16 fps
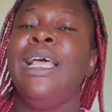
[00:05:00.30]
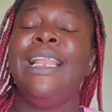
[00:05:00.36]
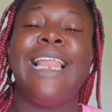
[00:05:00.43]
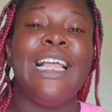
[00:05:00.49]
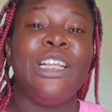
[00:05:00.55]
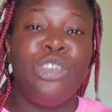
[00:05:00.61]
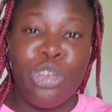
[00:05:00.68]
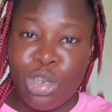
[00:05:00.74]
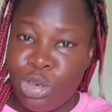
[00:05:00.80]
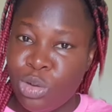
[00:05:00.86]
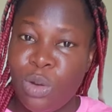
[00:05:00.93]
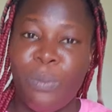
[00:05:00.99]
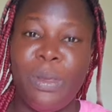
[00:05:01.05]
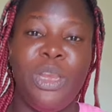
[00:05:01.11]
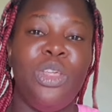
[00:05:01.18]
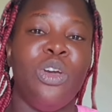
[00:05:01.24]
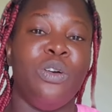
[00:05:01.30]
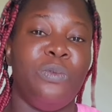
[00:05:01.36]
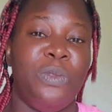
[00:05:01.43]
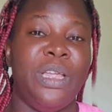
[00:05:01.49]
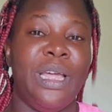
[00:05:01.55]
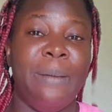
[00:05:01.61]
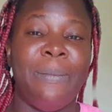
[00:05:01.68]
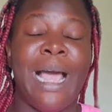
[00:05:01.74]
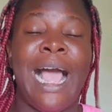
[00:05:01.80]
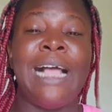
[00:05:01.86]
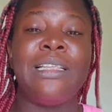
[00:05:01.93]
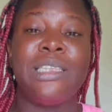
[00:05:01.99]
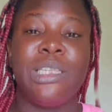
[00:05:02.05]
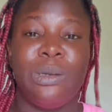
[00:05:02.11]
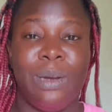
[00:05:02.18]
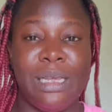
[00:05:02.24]
like just so many of them.
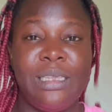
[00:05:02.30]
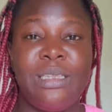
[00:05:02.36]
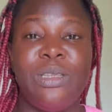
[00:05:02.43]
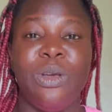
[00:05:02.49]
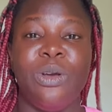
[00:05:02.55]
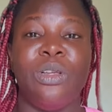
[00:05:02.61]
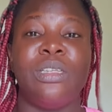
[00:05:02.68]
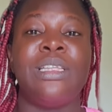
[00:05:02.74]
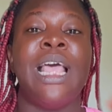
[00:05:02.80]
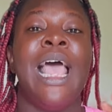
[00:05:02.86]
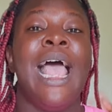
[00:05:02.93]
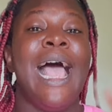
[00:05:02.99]
Ask questions,